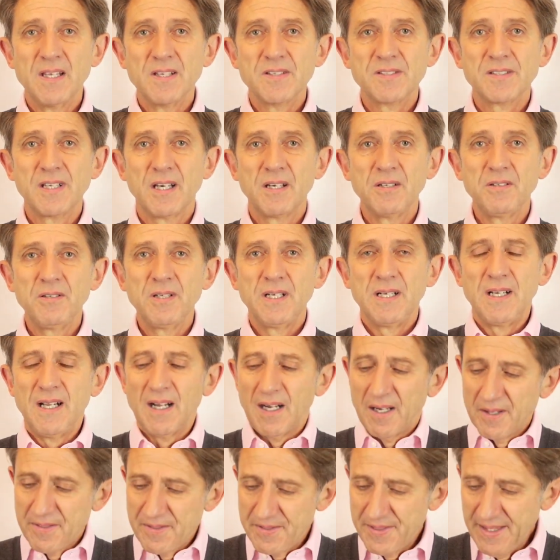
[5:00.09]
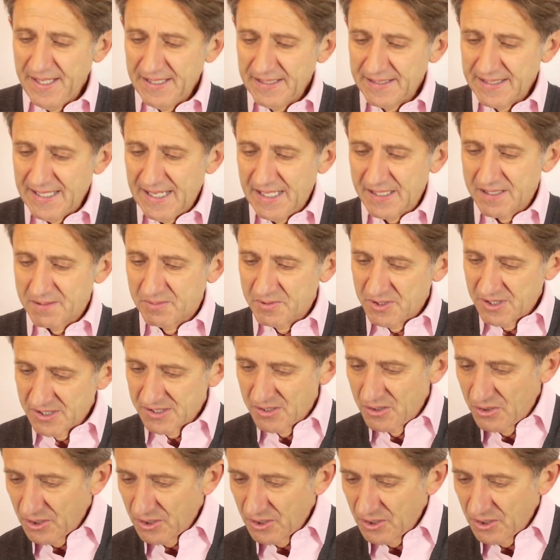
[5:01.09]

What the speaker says: So I think I'm just